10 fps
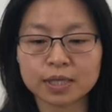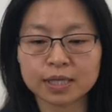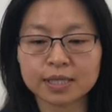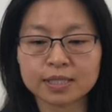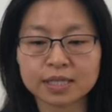
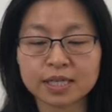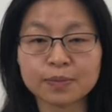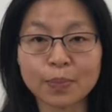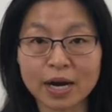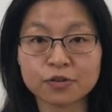is in
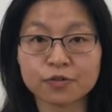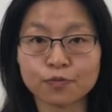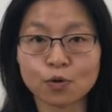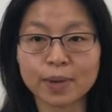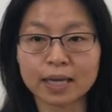binary
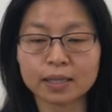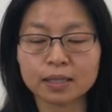format.